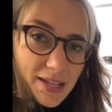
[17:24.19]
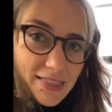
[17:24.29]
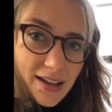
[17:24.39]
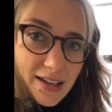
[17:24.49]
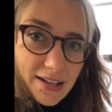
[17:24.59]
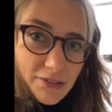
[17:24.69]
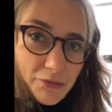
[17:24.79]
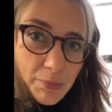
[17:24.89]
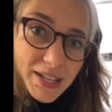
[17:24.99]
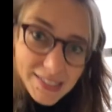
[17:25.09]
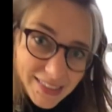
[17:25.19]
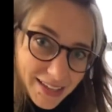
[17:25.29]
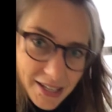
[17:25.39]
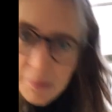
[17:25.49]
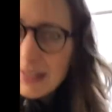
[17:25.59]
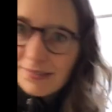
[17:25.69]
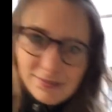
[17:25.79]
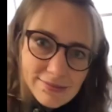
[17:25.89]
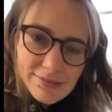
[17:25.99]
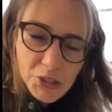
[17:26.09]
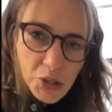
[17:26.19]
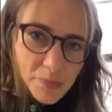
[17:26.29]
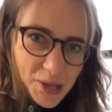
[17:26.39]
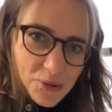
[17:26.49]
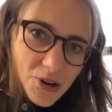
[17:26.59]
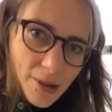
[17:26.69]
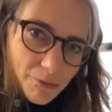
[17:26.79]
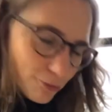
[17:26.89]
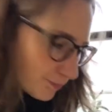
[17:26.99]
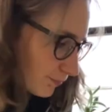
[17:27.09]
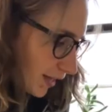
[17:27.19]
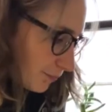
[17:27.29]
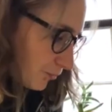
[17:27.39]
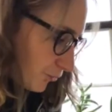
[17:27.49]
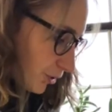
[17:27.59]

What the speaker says: And I've planted them and grown my own crop from that before.